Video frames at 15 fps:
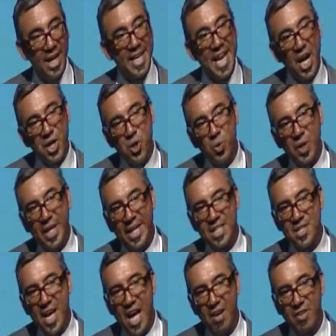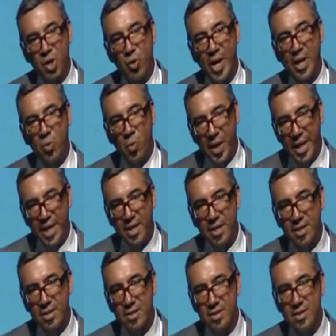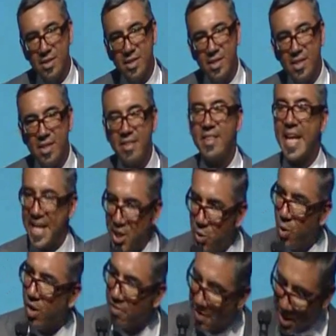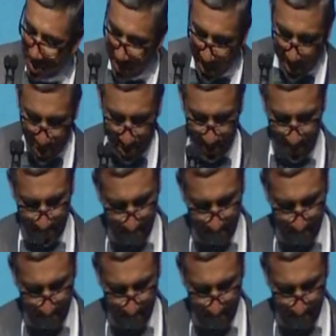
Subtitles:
and now you will get to have a great week. Thank you all very much.